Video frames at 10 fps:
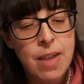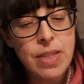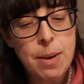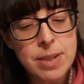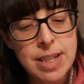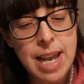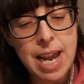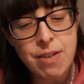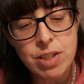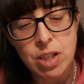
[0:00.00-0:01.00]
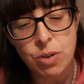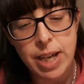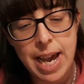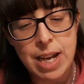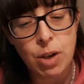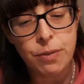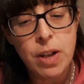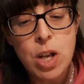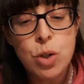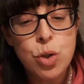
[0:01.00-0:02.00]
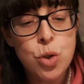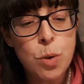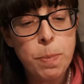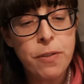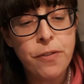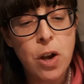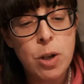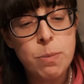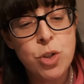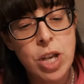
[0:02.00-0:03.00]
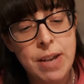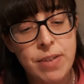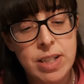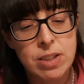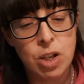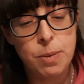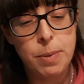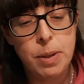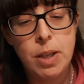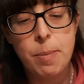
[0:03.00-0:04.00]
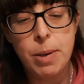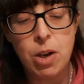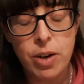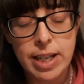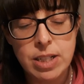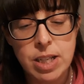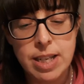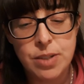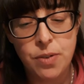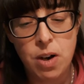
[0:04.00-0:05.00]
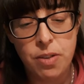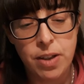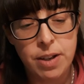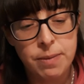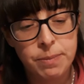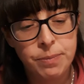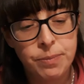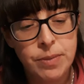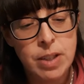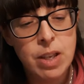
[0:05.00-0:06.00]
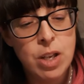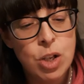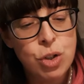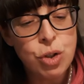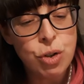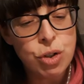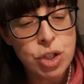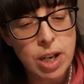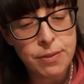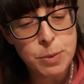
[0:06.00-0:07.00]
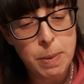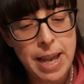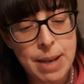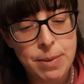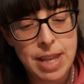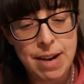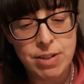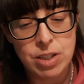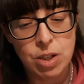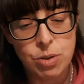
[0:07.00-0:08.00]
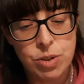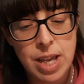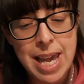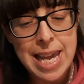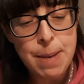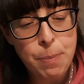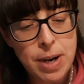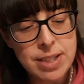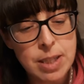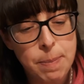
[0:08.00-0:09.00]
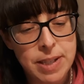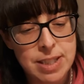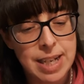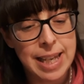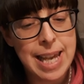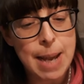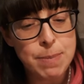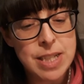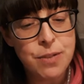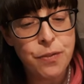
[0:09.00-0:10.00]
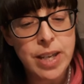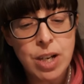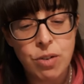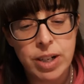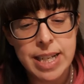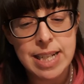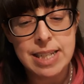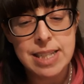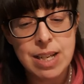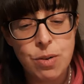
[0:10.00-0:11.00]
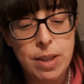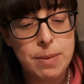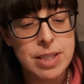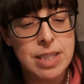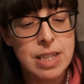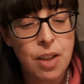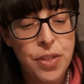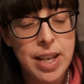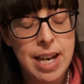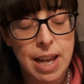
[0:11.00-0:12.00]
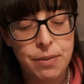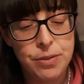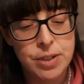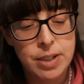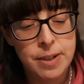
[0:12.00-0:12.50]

there was an aerosol can of super foam shaving soap belonging to his father. George loved playing with aerosols. He pressed the button and kept his finger on it until there was nothing left.